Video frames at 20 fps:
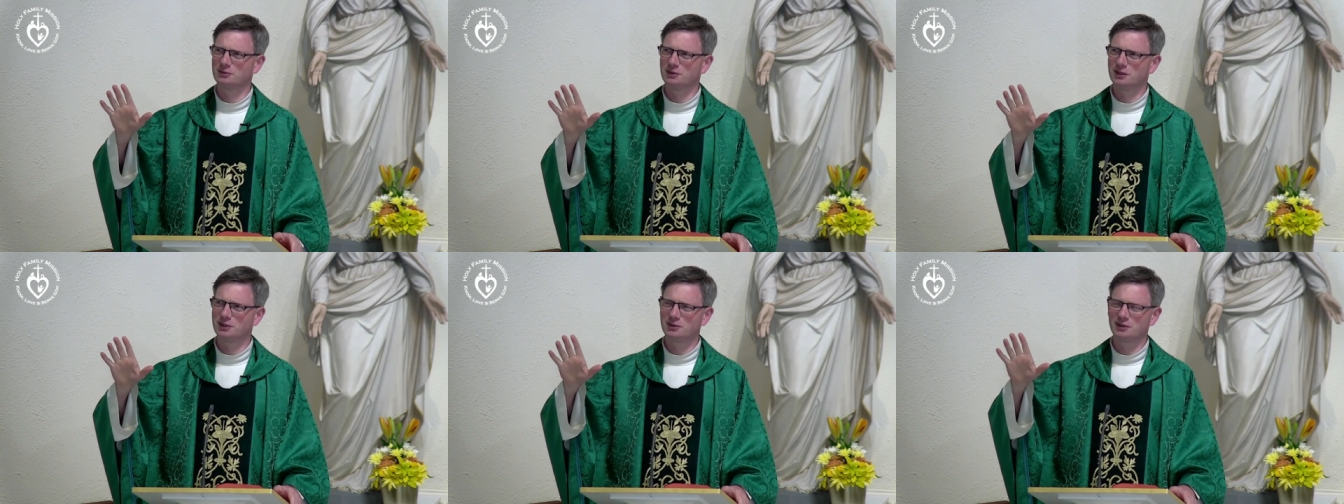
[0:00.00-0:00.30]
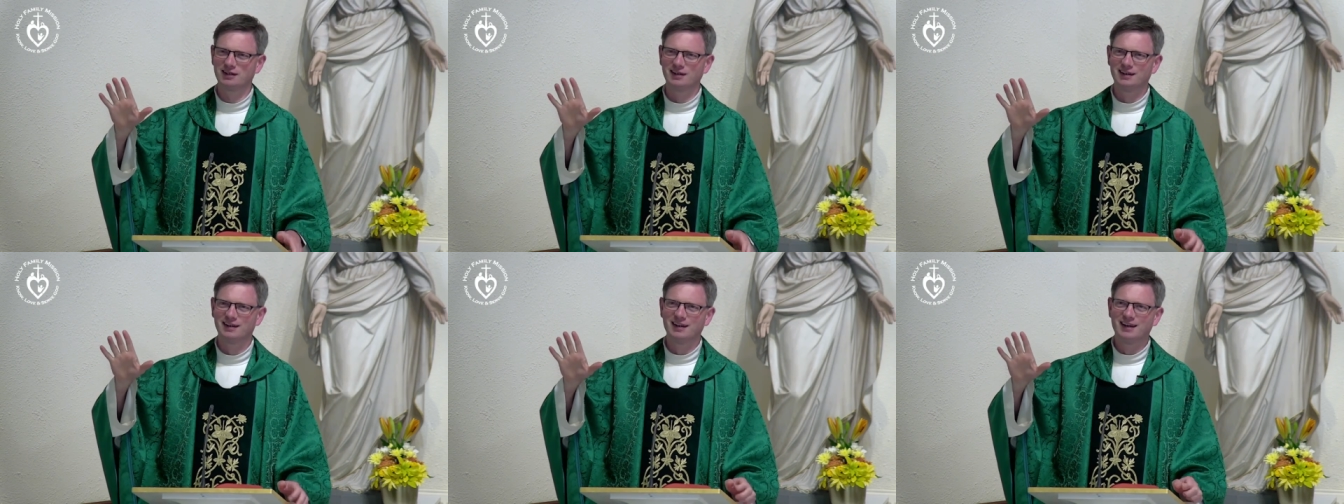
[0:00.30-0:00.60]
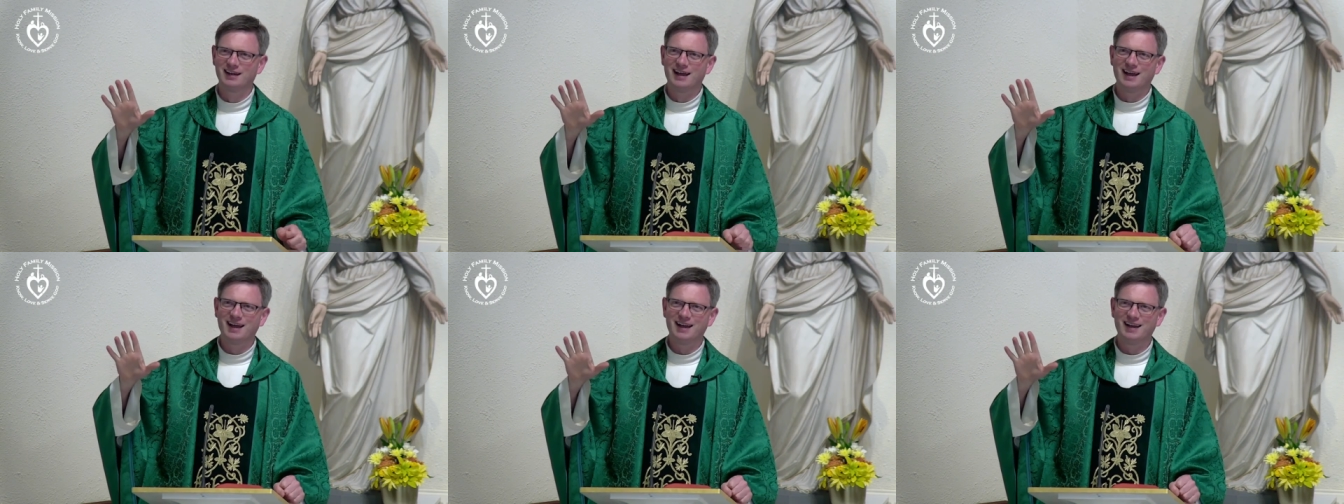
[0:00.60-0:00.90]
Anyway,
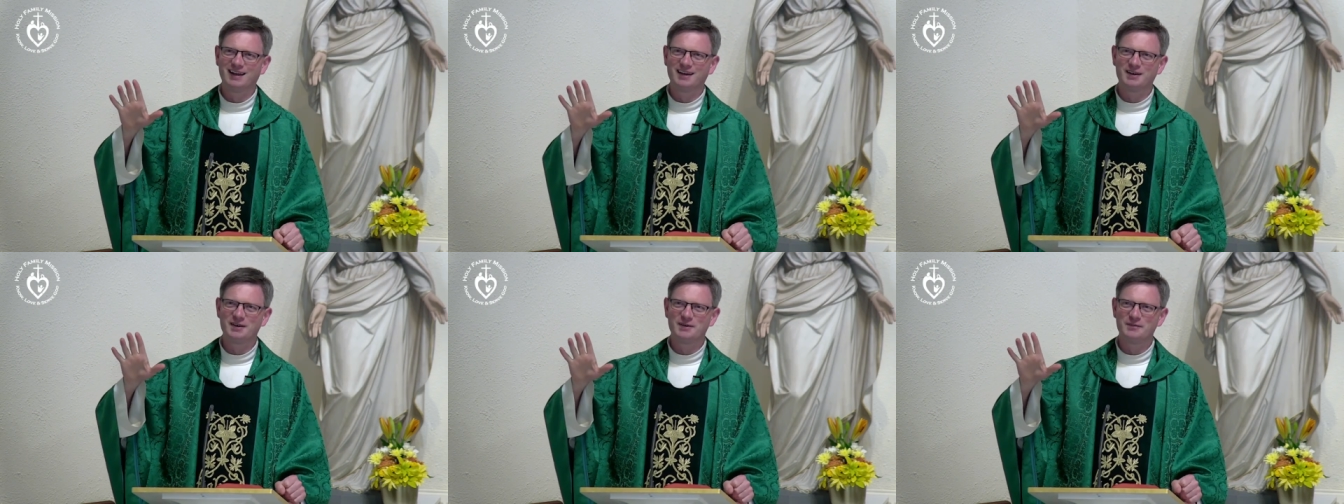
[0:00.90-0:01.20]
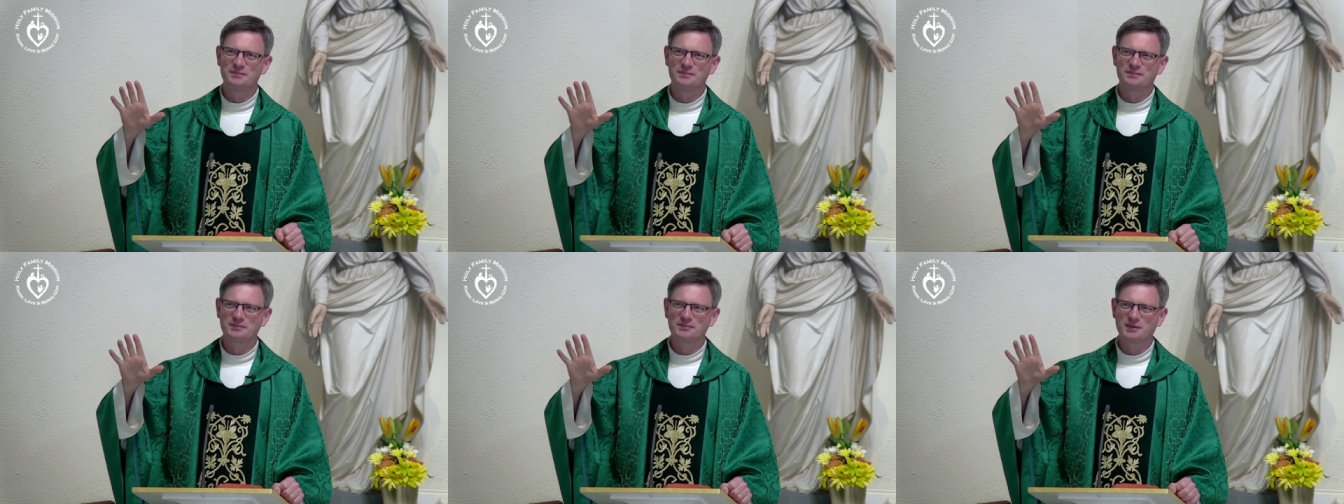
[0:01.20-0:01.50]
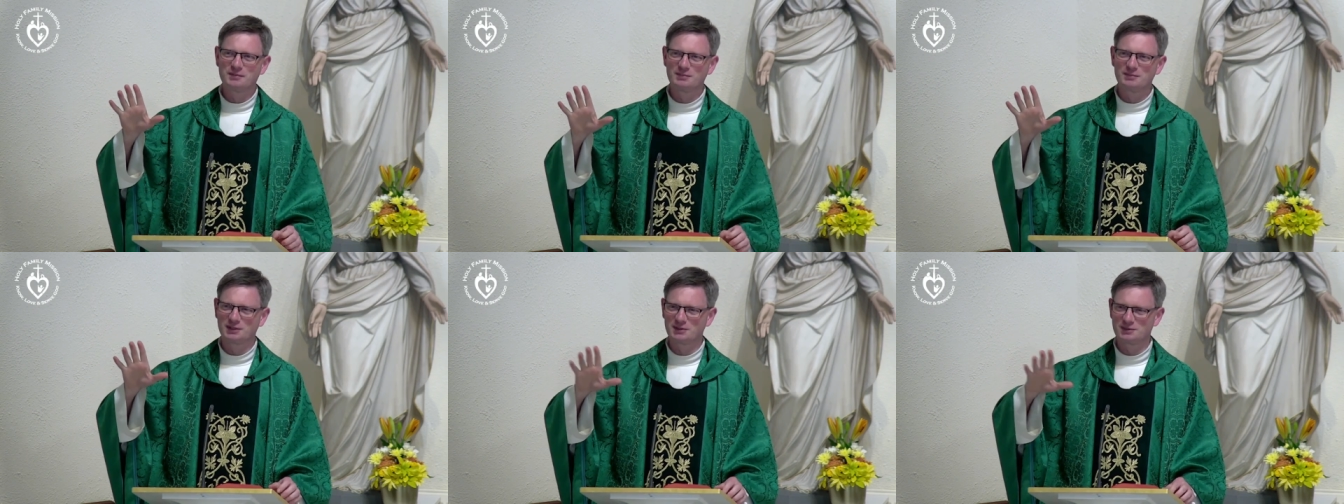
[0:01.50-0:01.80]
um,
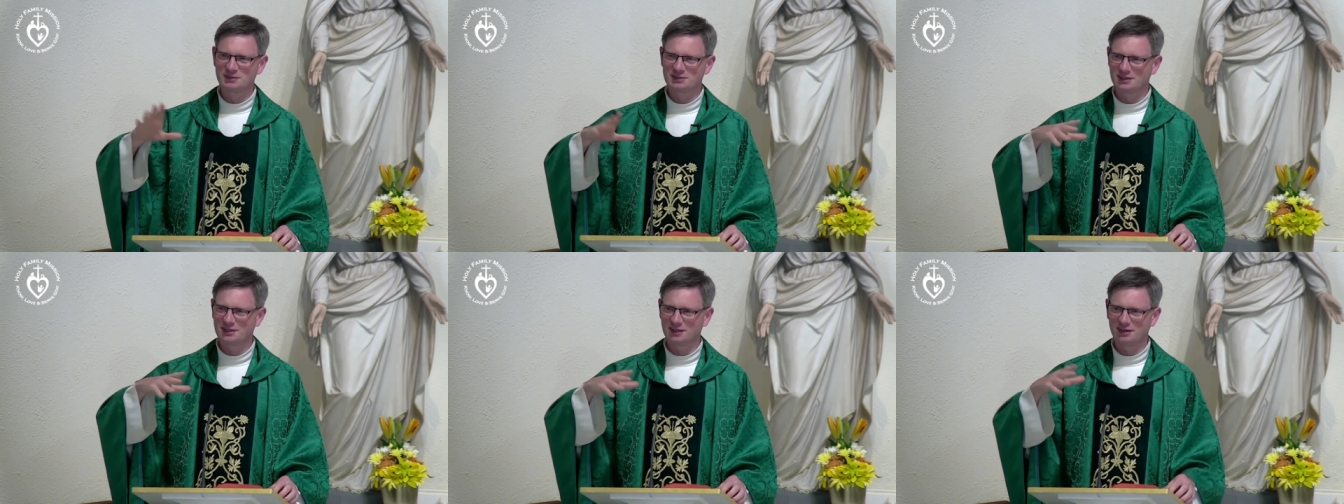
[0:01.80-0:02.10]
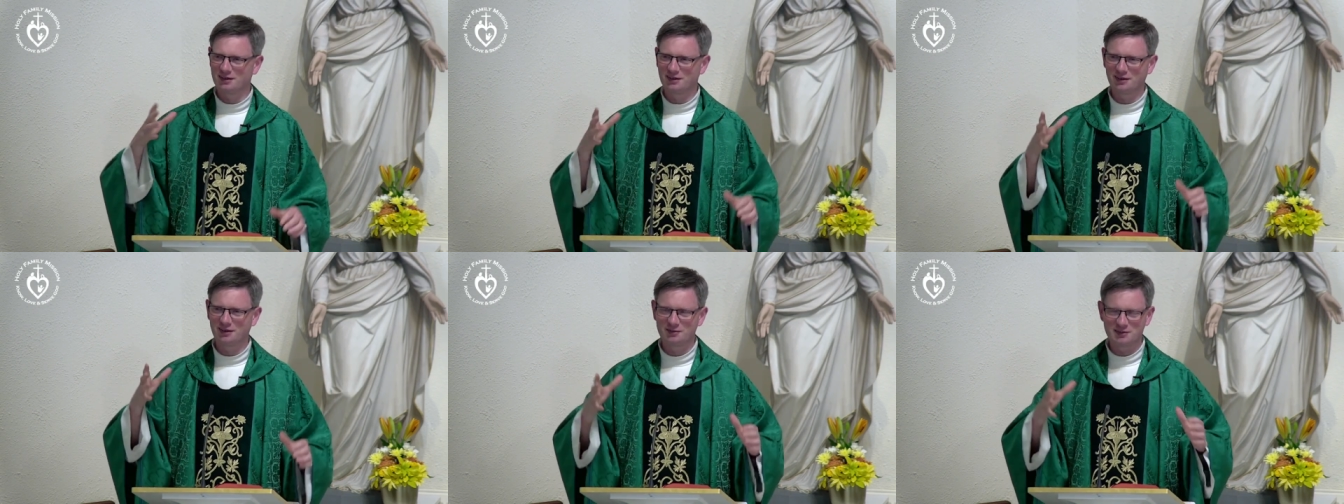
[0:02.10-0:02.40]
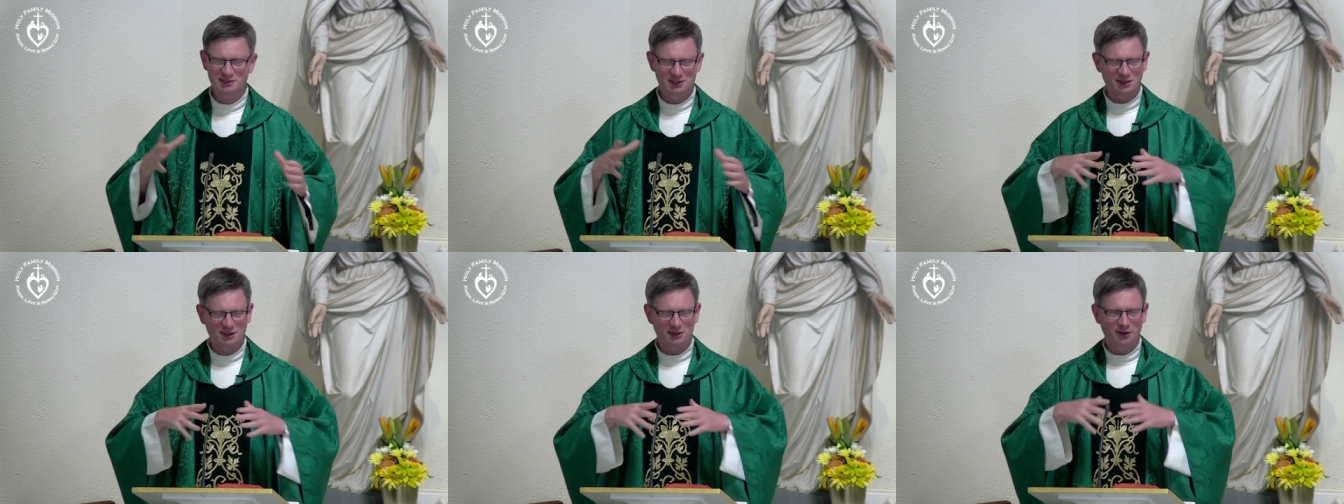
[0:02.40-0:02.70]
but it was uh,
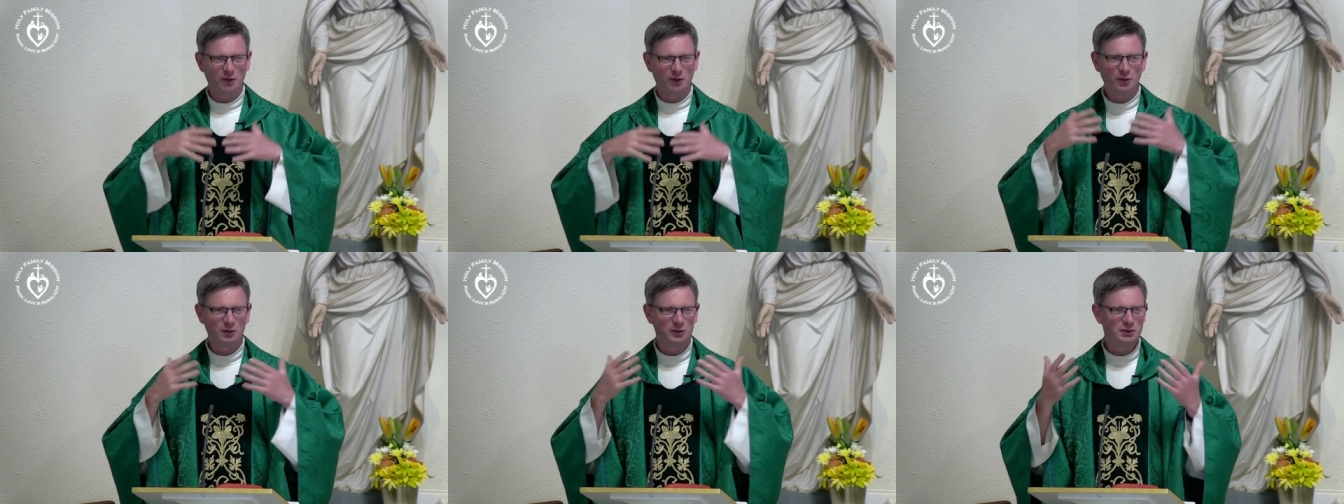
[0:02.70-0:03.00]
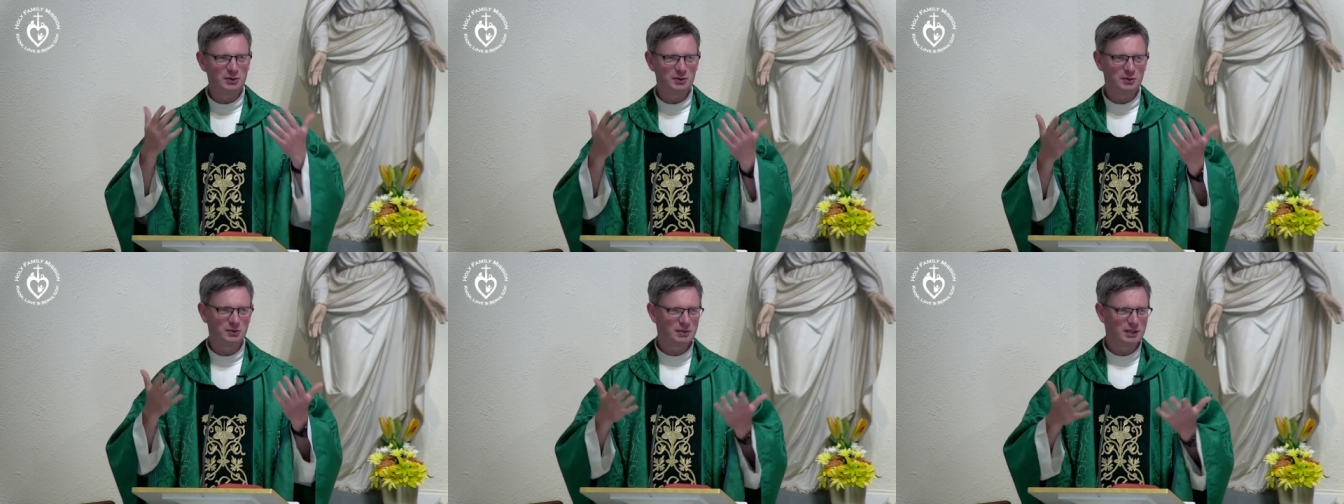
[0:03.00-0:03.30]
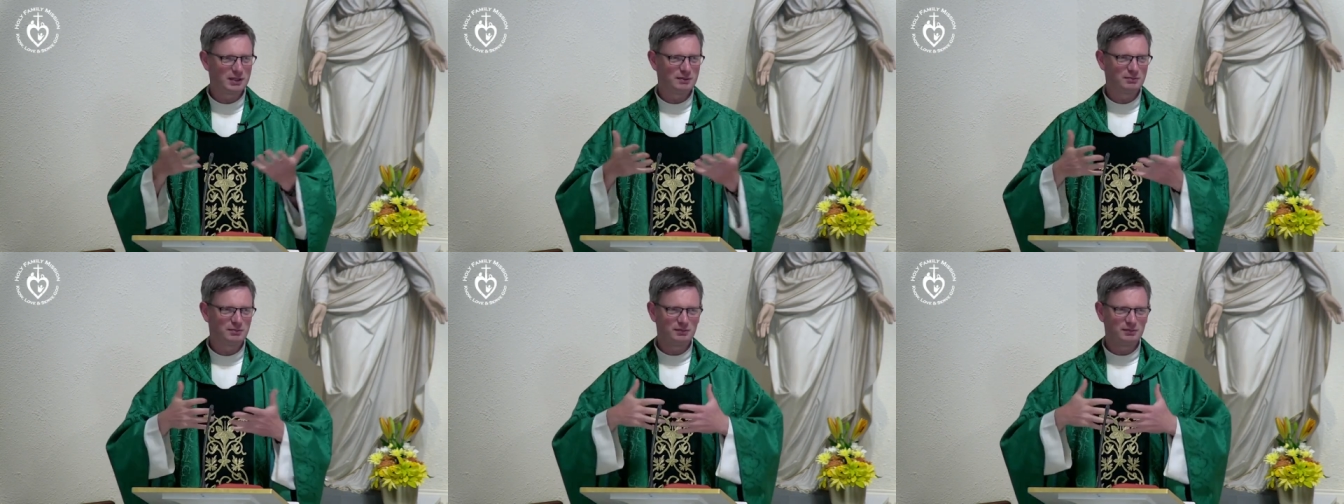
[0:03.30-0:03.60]
obviously whole new, peop